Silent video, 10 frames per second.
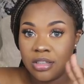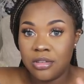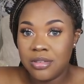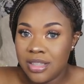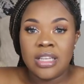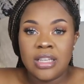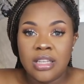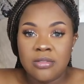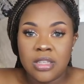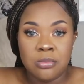So, and
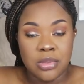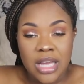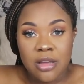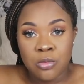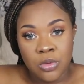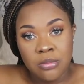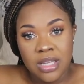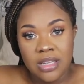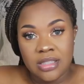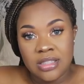even Black
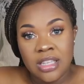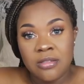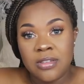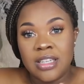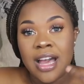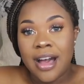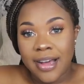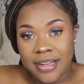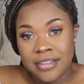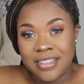women is even
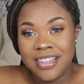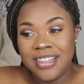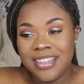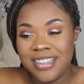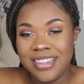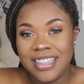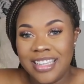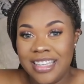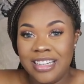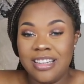higher
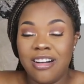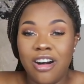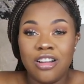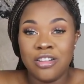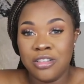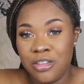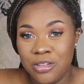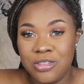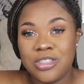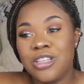than all of those.